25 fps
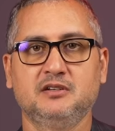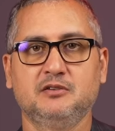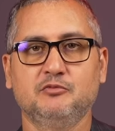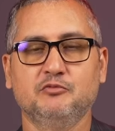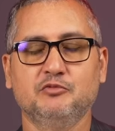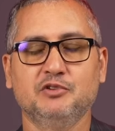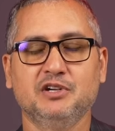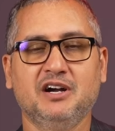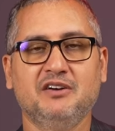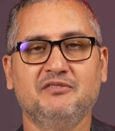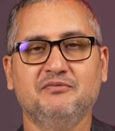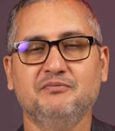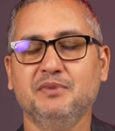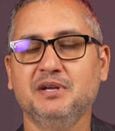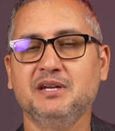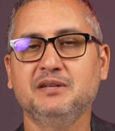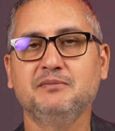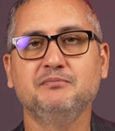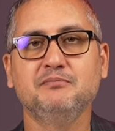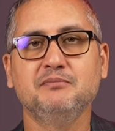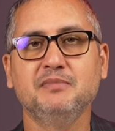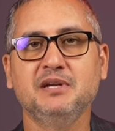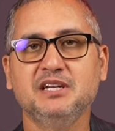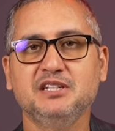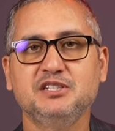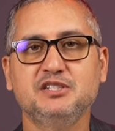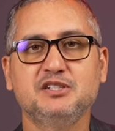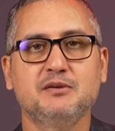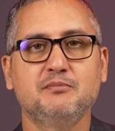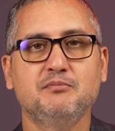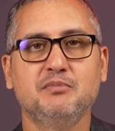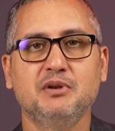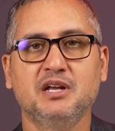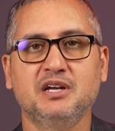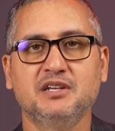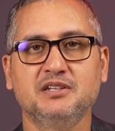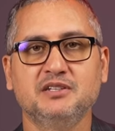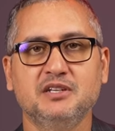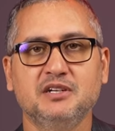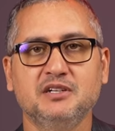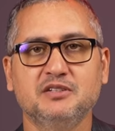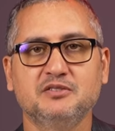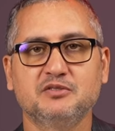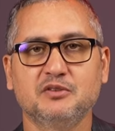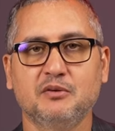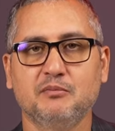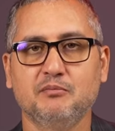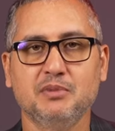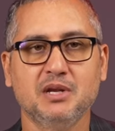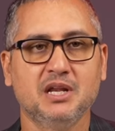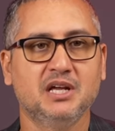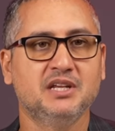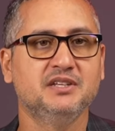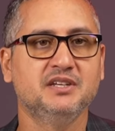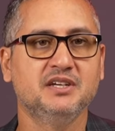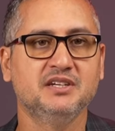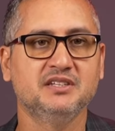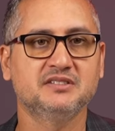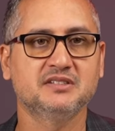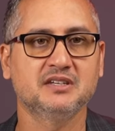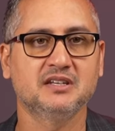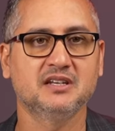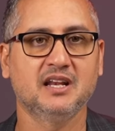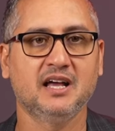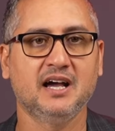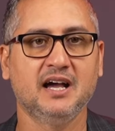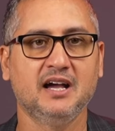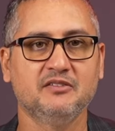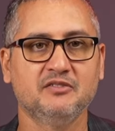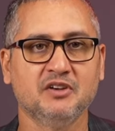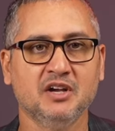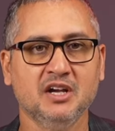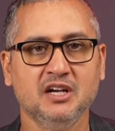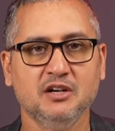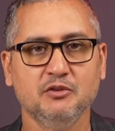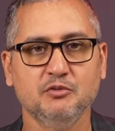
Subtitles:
We have made major blunders or blunders in life